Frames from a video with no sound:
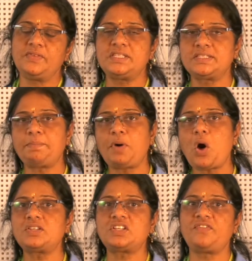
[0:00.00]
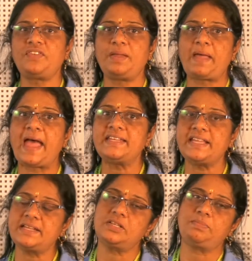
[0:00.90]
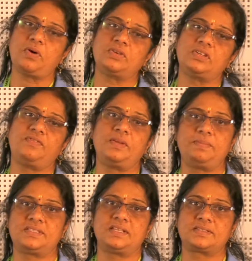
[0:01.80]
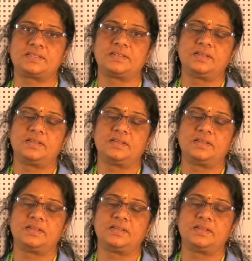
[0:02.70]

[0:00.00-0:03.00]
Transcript: which is a part of a mandatory part of a business.